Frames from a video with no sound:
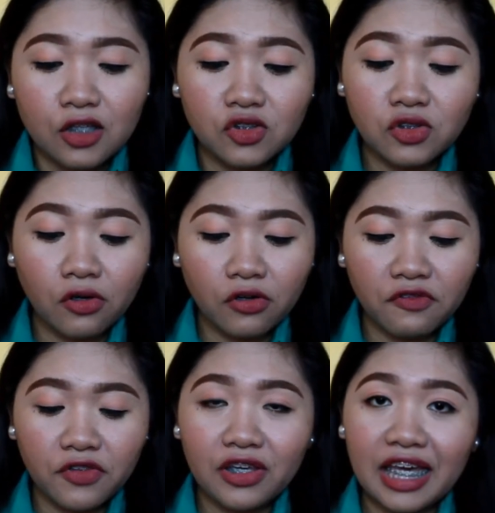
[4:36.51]
So
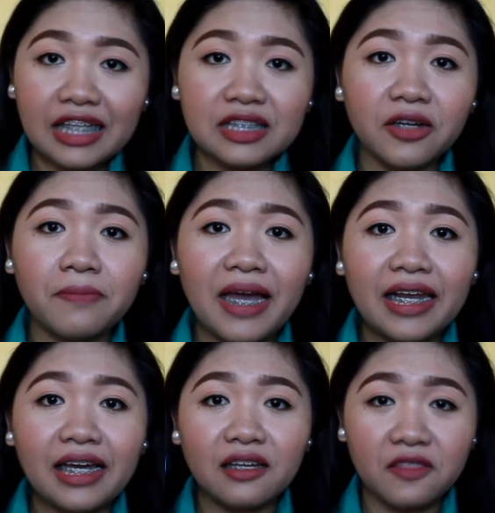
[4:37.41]
if you guys are
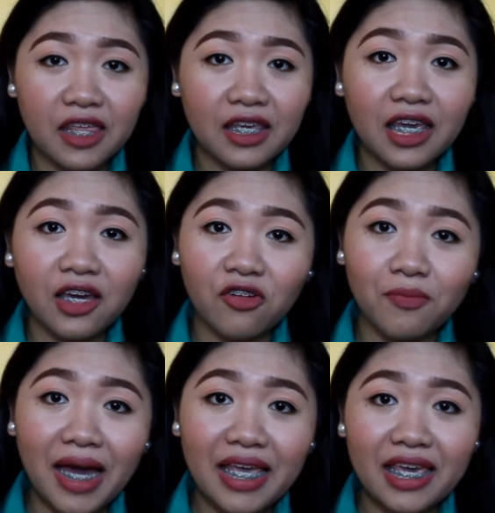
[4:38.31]
parang thinking of
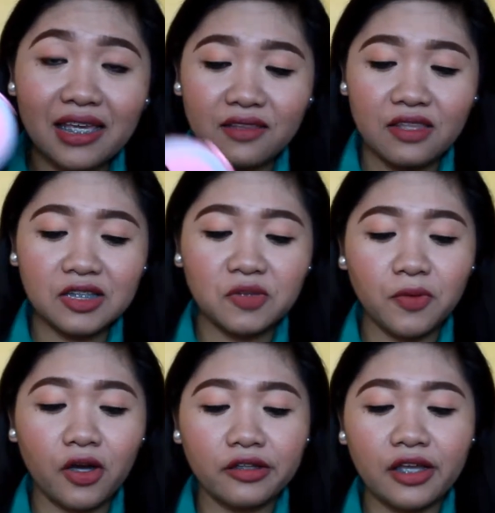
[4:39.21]
buying this
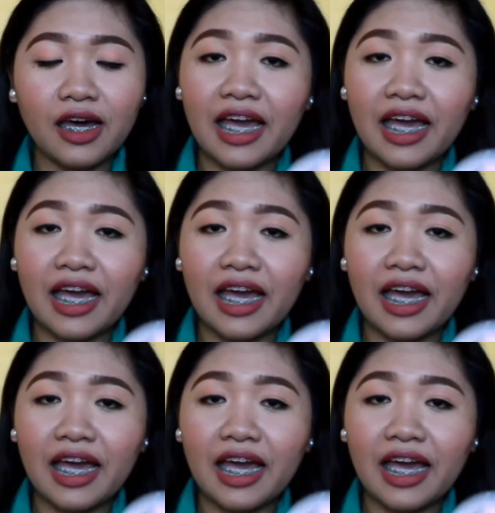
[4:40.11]
product,